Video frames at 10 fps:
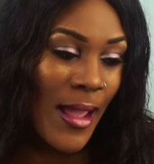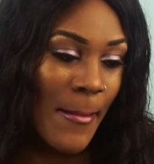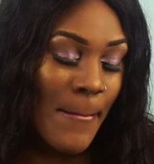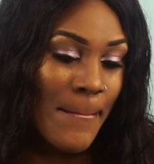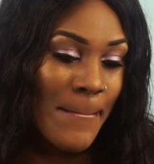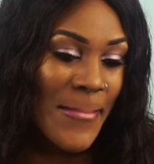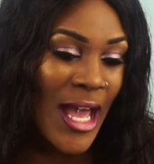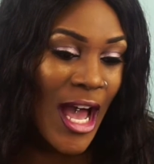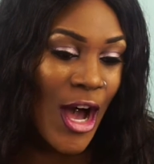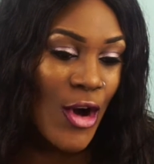
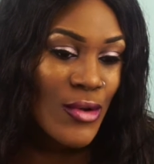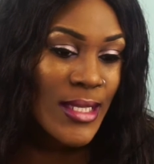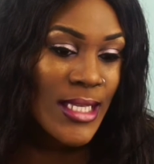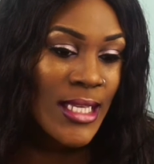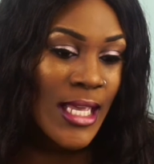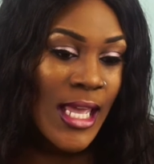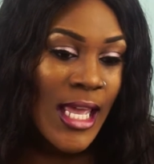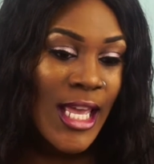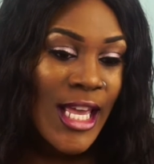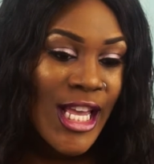about
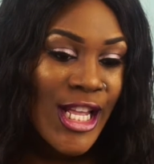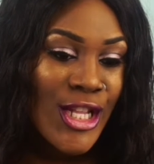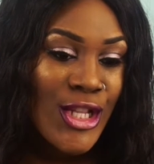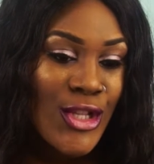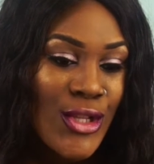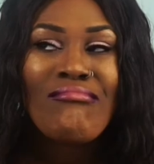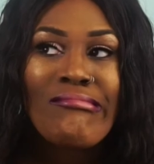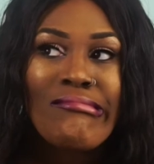in